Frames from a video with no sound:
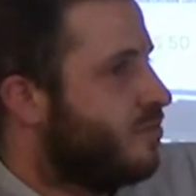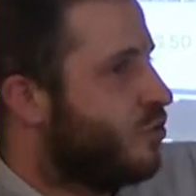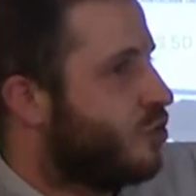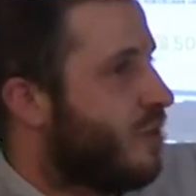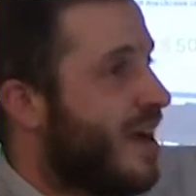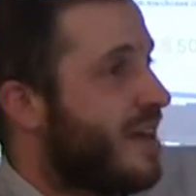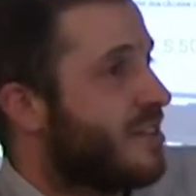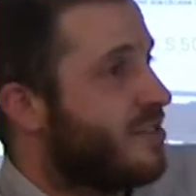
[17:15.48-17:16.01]

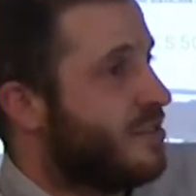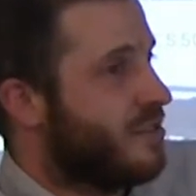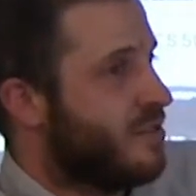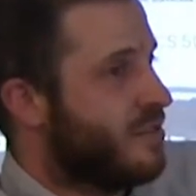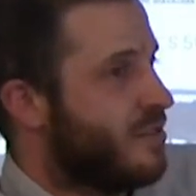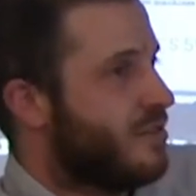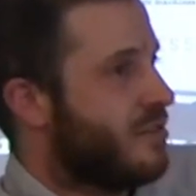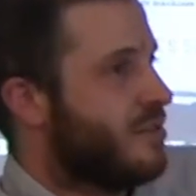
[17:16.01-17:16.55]

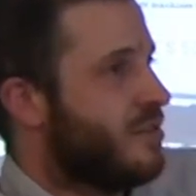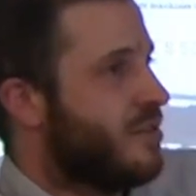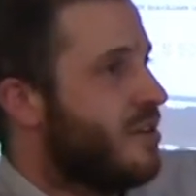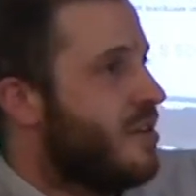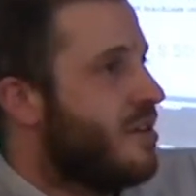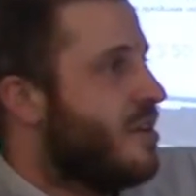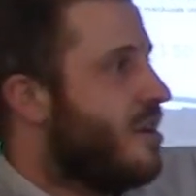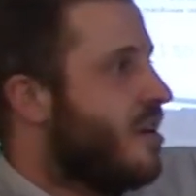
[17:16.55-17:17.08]
tractors,
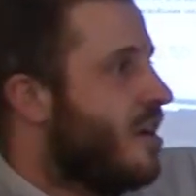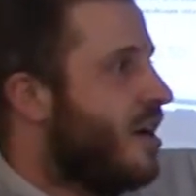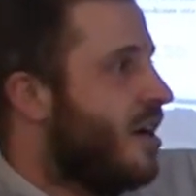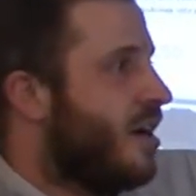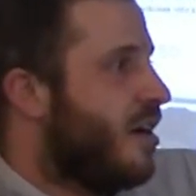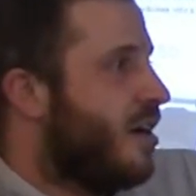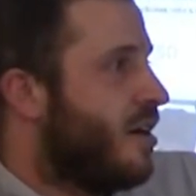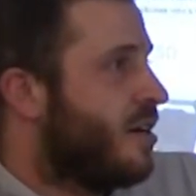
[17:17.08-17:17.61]

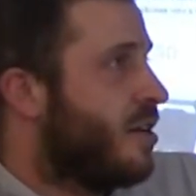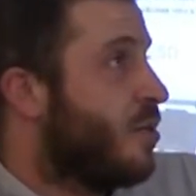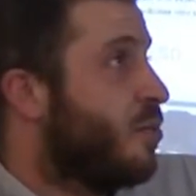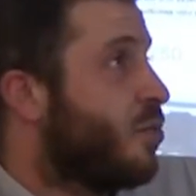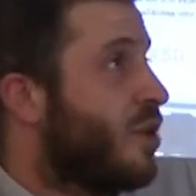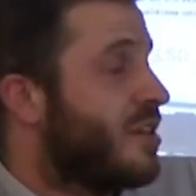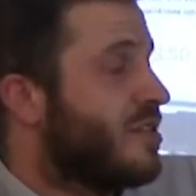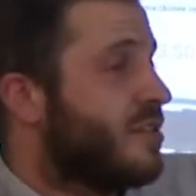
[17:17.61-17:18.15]

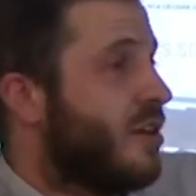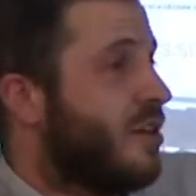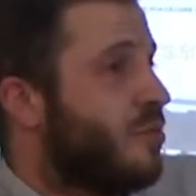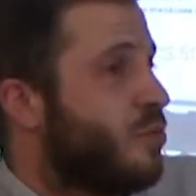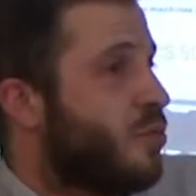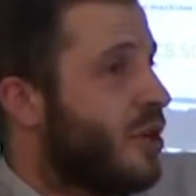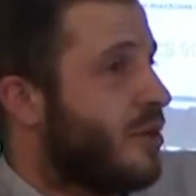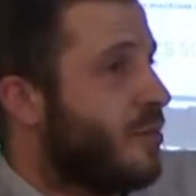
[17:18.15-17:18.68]
compressed
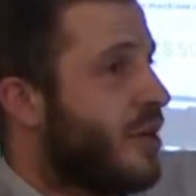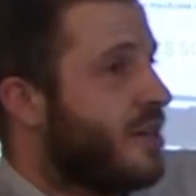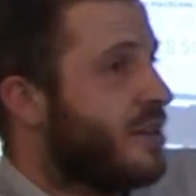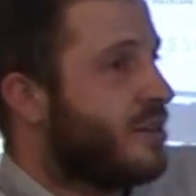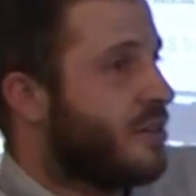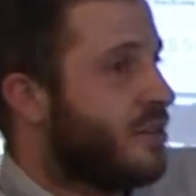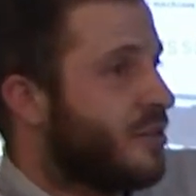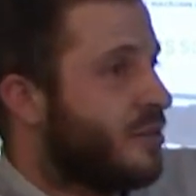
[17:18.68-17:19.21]
earth brick
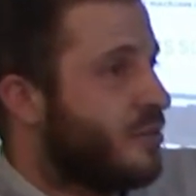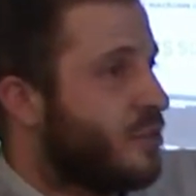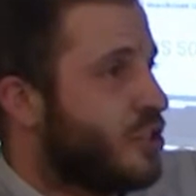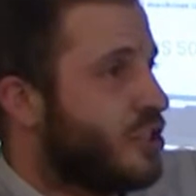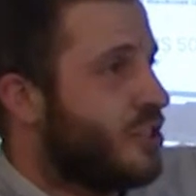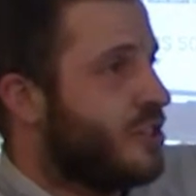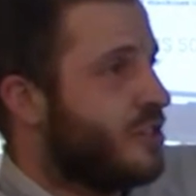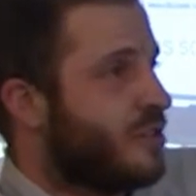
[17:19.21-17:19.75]
making
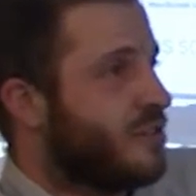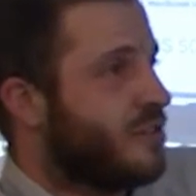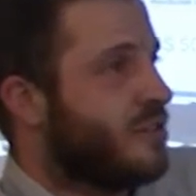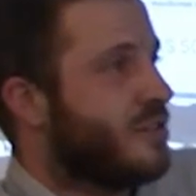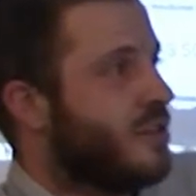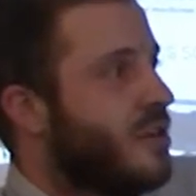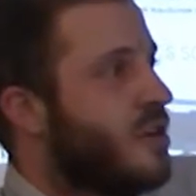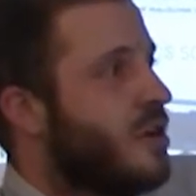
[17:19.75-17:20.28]
machines,
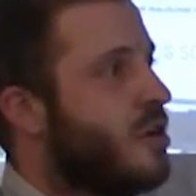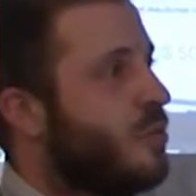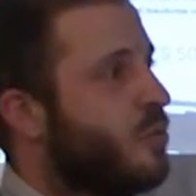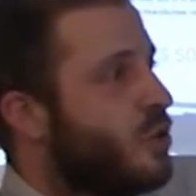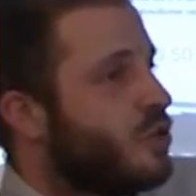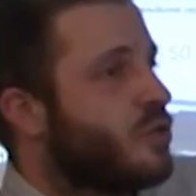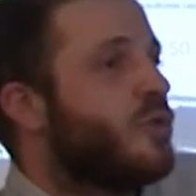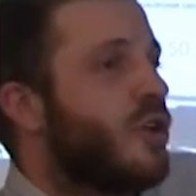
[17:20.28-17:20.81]

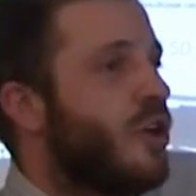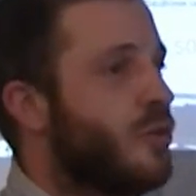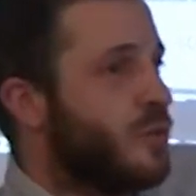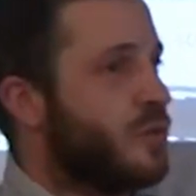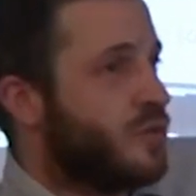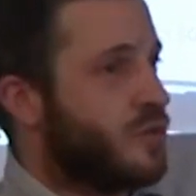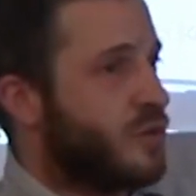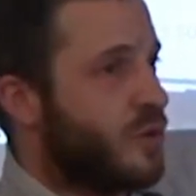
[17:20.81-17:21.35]
but it's all
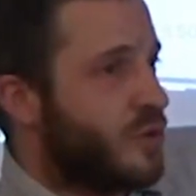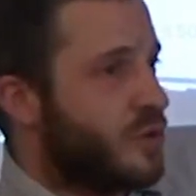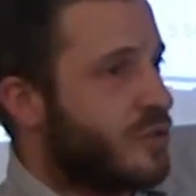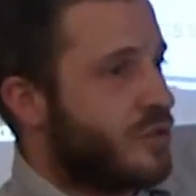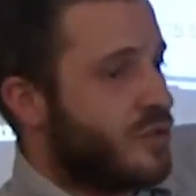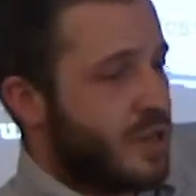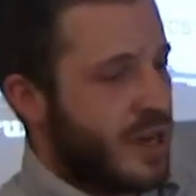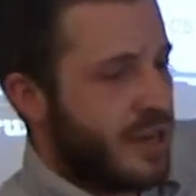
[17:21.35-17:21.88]
open
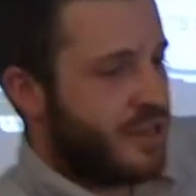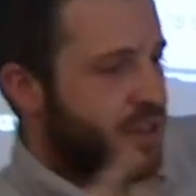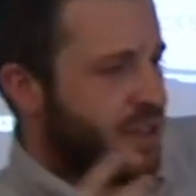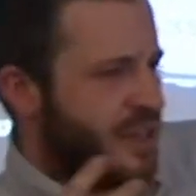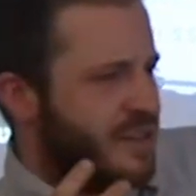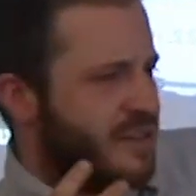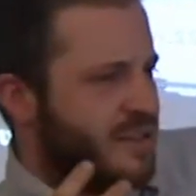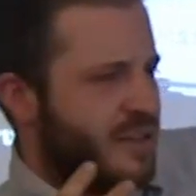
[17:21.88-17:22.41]
source. I think
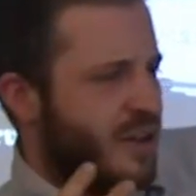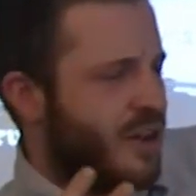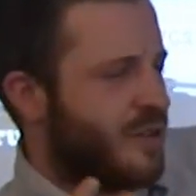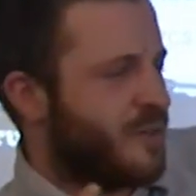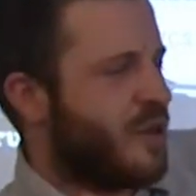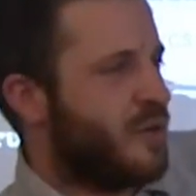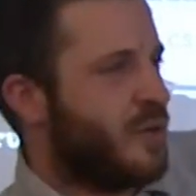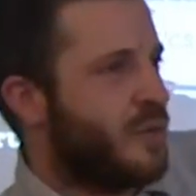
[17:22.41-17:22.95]
he
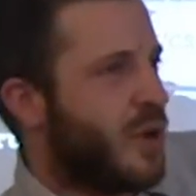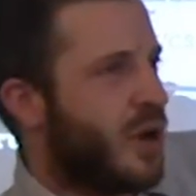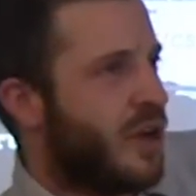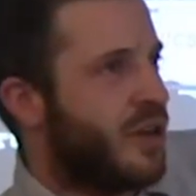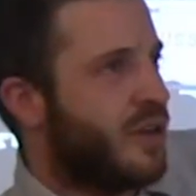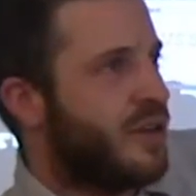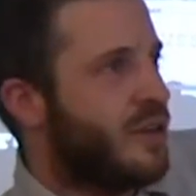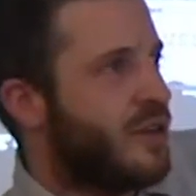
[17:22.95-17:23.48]
started maybe
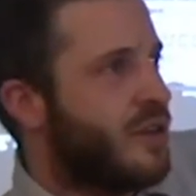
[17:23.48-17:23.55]
by